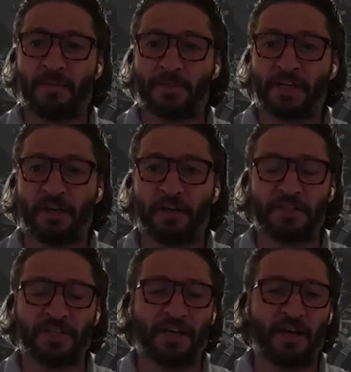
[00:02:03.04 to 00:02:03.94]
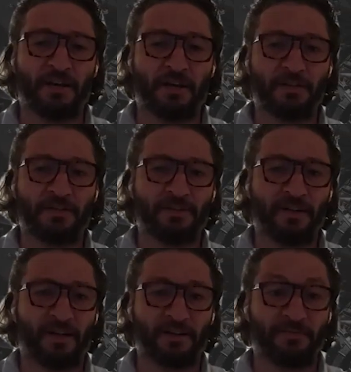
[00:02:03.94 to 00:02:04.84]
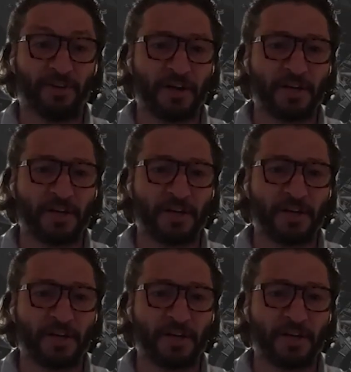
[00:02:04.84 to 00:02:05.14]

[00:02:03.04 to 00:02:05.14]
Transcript: up the technology side on a on a very